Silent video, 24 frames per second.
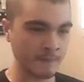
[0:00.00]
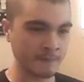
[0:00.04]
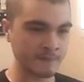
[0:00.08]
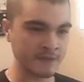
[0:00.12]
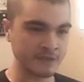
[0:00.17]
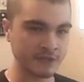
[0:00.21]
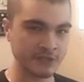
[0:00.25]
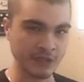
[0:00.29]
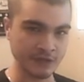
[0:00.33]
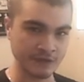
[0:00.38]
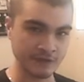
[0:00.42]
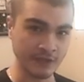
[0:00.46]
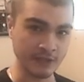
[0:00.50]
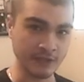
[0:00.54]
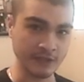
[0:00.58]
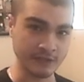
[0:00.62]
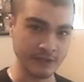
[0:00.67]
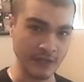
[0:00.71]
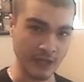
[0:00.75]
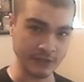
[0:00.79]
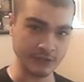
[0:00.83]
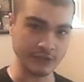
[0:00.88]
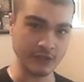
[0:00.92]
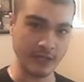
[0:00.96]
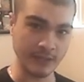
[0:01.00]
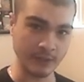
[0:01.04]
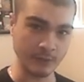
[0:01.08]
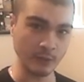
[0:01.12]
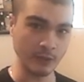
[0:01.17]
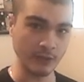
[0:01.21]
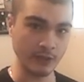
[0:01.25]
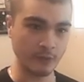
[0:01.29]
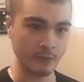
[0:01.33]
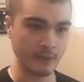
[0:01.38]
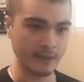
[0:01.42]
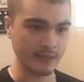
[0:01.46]
Just going to touch on it
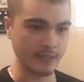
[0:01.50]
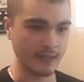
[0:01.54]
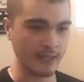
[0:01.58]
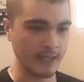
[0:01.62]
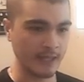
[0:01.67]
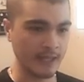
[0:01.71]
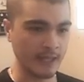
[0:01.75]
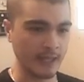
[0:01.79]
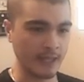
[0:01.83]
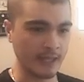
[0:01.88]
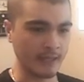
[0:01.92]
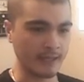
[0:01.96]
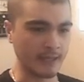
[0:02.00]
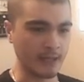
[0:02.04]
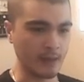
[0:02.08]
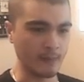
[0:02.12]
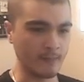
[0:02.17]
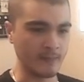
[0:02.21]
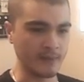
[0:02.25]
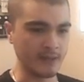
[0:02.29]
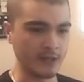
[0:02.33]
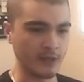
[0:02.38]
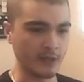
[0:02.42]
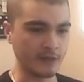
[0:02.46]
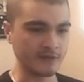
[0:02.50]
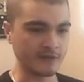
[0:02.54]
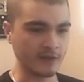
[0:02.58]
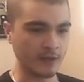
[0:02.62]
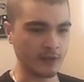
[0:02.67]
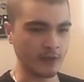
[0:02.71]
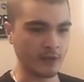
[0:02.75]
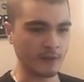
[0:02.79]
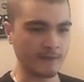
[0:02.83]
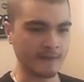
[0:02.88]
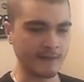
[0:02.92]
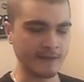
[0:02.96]
really quick because
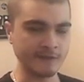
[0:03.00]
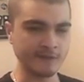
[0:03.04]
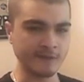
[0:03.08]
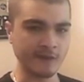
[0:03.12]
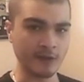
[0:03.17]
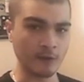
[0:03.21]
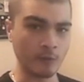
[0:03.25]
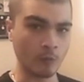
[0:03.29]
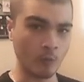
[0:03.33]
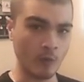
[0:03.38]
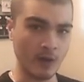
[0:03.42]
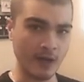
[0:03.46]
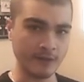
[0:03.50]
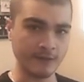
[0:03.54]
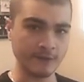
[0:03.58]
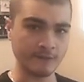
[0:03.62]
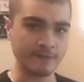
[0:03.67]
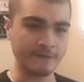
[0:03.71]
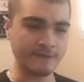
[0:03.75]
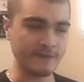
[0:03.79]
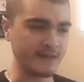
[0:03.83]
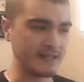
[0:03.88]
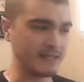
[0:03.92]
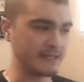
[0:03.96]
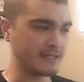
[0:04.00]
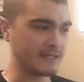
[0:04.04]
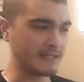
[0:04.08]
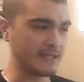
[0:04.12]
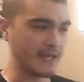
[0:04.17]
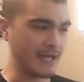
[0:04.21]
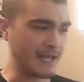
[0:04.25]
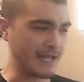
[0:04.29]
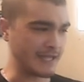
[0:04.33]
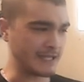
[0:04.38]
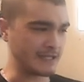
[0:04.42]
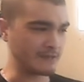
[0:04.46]
things like Walker feet
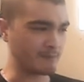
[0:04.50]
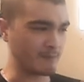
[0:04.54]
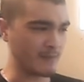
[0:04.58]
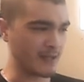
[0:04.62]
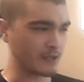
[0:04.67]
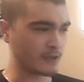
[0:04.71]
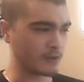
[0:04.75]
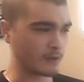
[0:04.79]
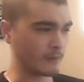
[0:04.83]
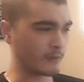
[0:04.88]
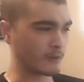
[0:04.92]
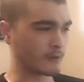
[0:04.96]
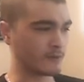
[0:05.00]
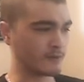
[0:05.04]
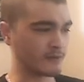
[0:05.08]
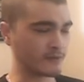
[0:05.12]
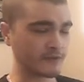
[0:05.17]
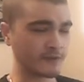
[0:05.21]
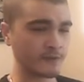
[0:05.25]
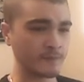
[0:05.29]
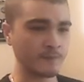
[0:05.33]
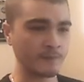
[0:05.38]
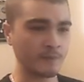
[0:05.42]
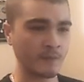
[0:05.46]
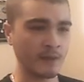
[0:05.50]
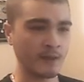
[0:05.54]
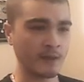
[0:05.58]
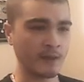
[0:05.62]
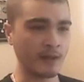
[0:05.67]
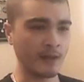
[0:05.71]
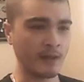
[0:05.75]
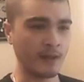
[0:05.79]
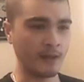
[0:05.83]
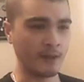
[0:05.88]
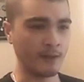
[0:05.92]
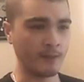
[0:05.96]
and mech girls
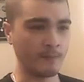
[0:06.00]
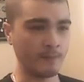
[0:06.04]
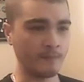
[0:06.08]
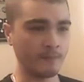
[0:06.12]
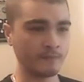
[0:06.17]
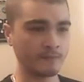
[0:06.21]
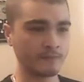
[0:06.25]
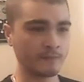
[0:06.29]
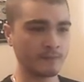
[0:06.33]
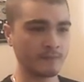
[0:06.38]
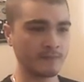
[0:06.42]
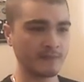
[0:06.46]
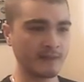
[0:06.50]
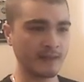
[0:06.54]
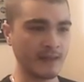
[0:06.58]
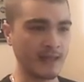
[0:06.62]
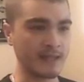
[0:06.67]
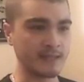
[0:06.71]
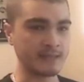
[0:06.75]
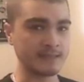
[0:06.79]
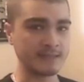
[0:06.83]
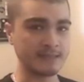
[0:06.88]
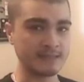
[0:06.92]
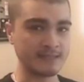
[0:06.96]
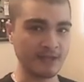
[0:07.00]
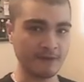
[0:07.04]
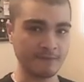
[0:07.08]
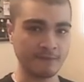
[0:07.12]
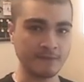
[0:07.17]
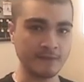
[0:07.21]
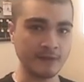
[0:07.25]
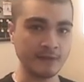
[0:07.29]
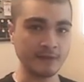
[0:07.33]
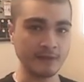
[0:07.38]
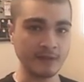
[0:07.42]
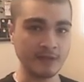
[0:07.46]
can
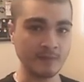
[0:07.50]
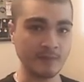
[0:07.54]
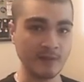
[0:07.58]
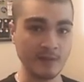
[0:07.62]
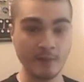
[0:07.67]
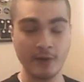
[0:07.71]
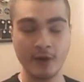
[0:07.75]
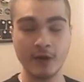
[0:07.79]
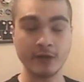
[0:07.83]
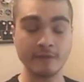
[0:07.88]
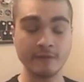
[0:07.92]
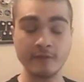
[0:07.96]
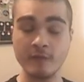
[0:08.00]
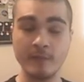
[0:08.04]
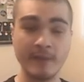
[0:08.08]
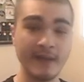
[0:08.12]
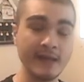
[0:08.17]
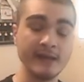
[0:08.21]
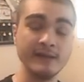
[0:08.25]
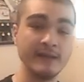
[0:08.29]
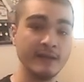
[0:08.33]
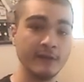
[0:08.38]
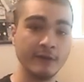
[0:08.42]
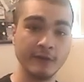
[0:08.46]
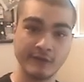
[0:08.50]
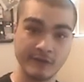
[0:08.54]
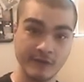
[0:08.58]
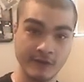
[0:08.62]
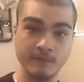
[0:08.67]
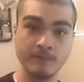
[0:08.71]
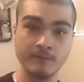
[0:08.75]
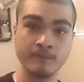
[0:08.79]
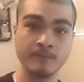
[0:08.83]
definitely be part of a paid DLC.